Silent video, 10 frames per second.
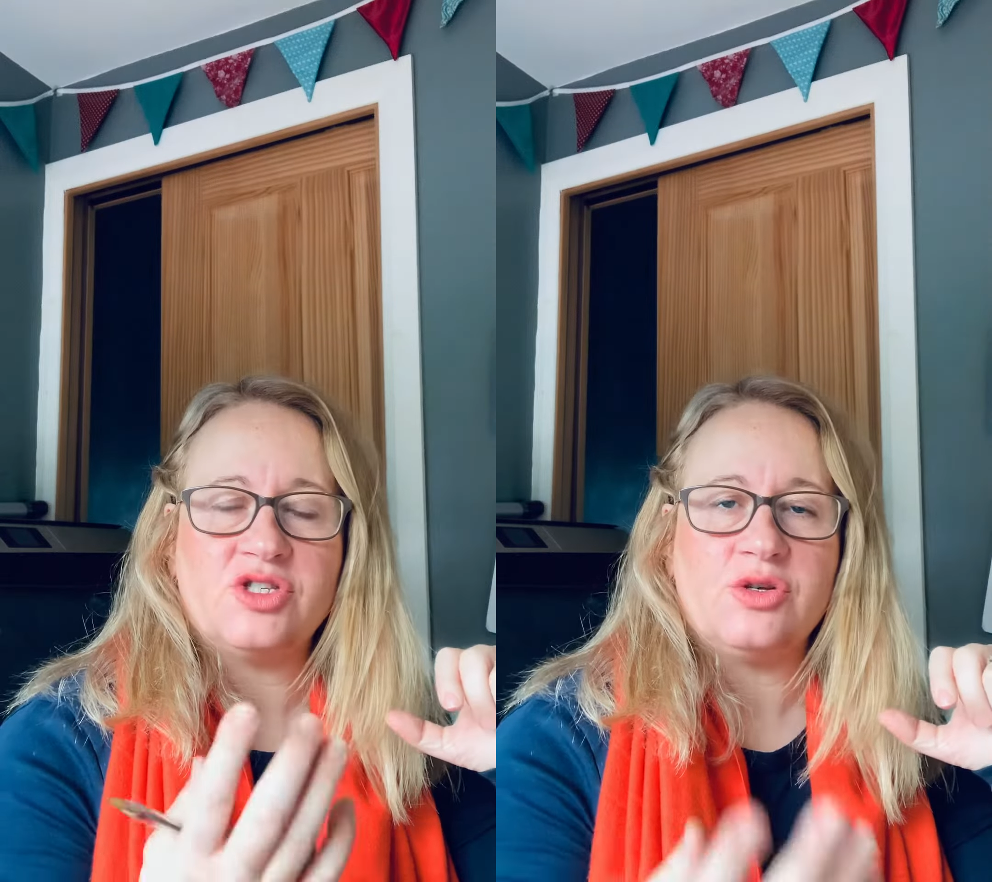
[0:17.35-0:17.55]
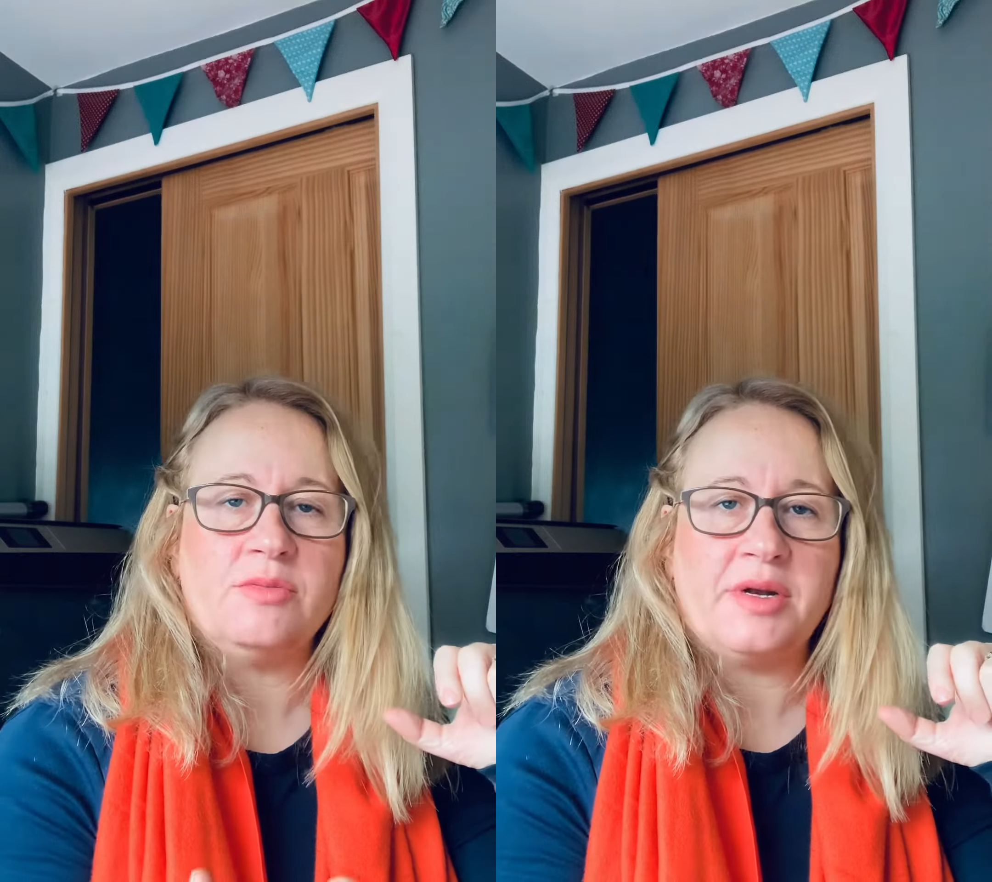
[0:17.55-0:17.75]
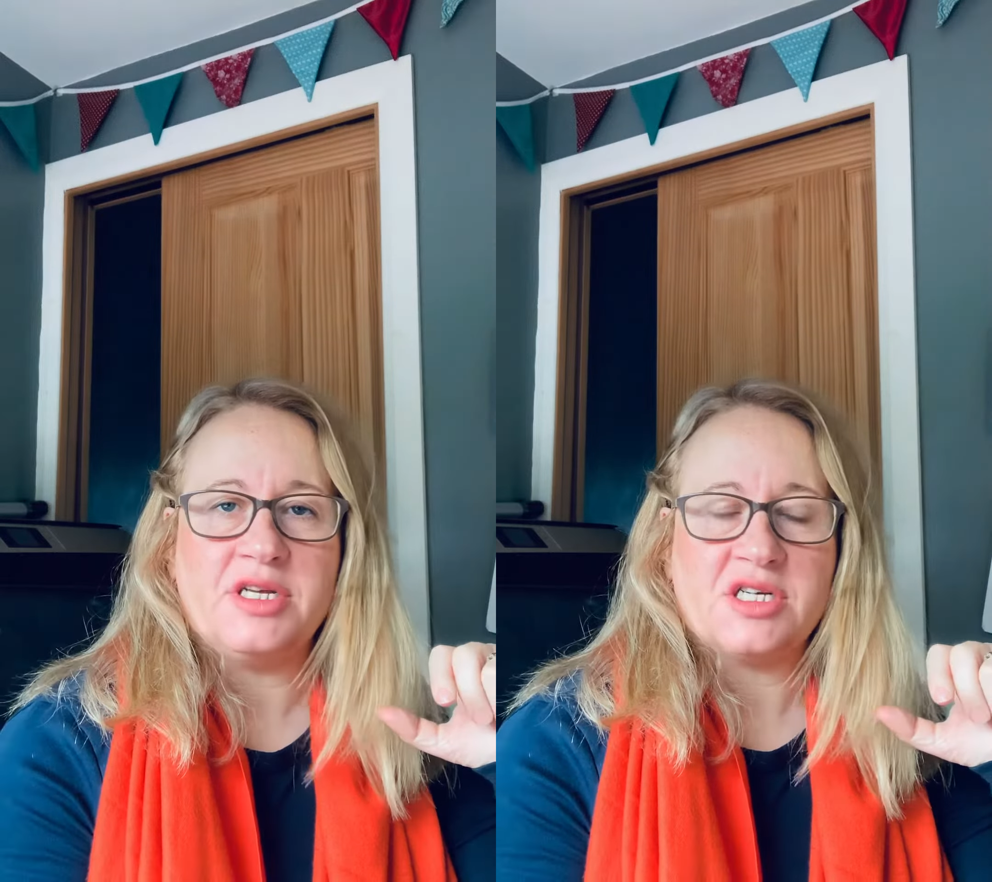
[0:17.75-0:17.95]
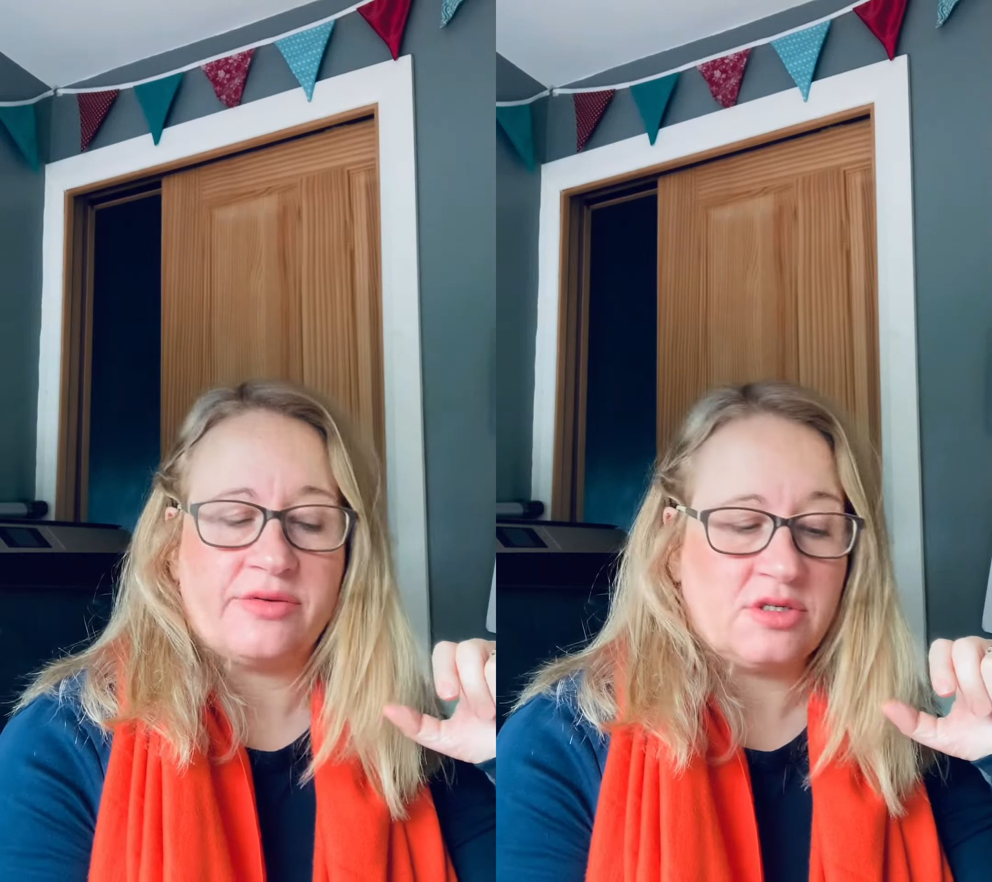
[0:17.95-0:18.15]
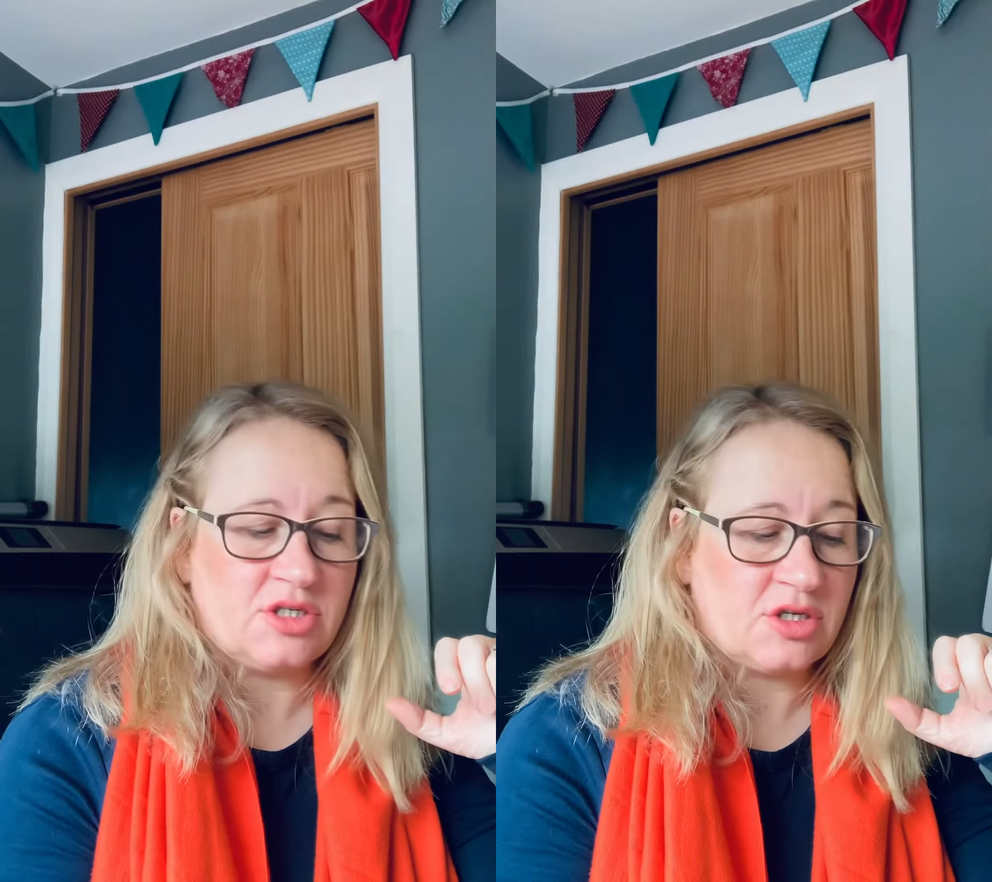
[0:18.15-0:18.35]
too many
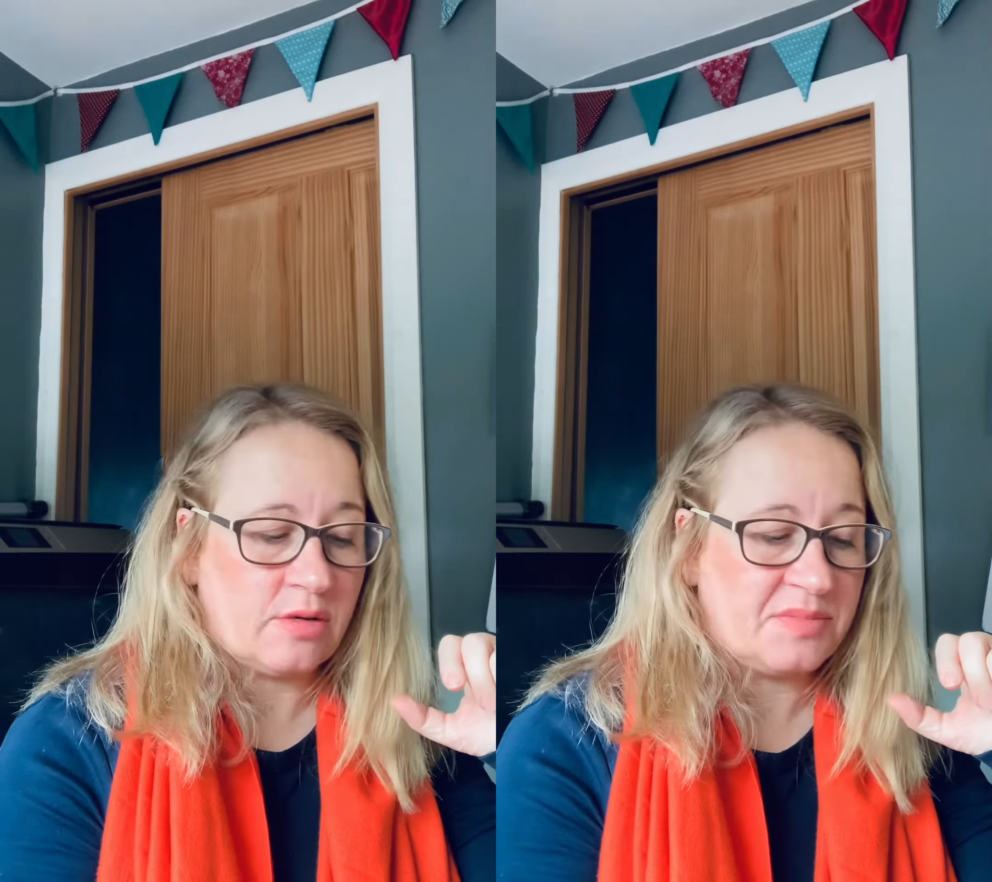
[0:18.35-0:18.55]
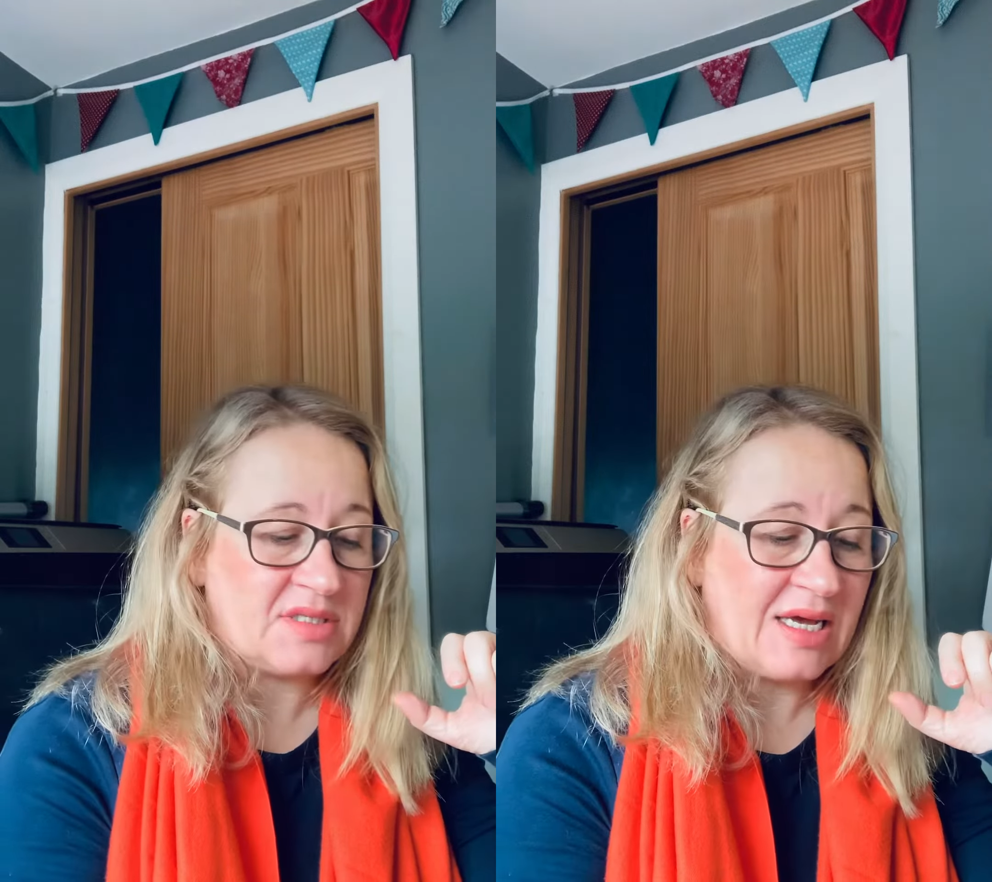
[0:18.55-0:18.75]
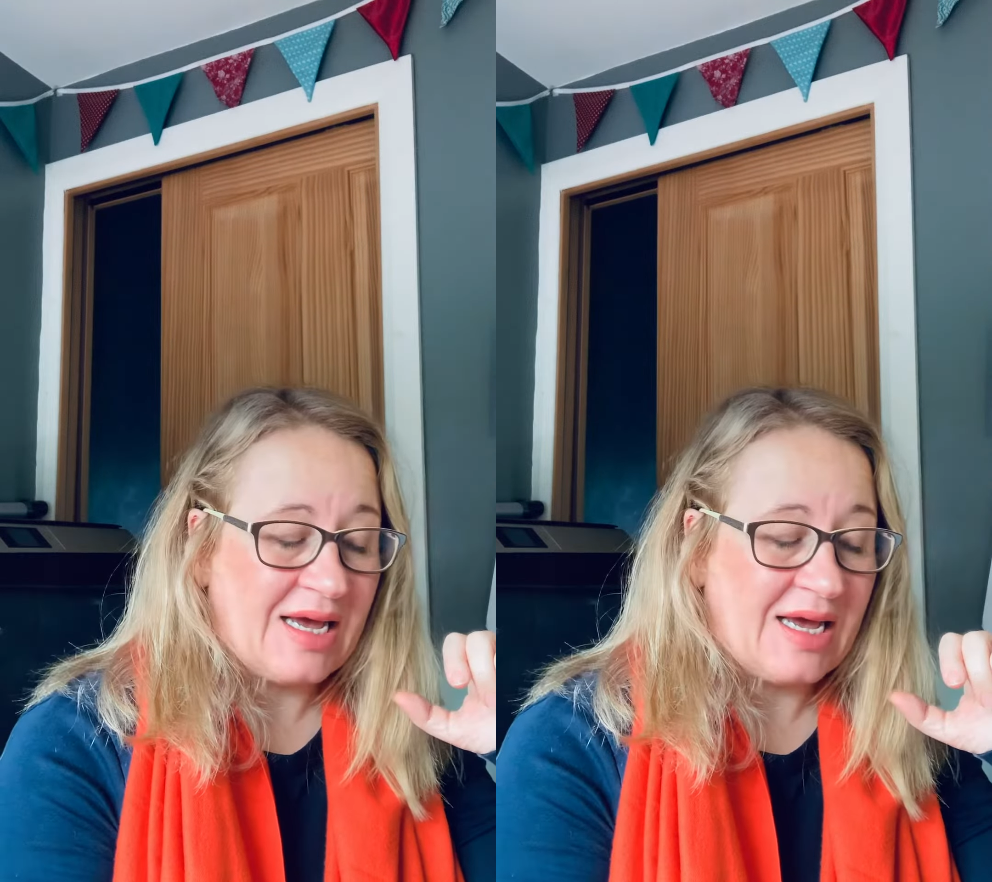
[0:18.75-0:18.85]
charity shops.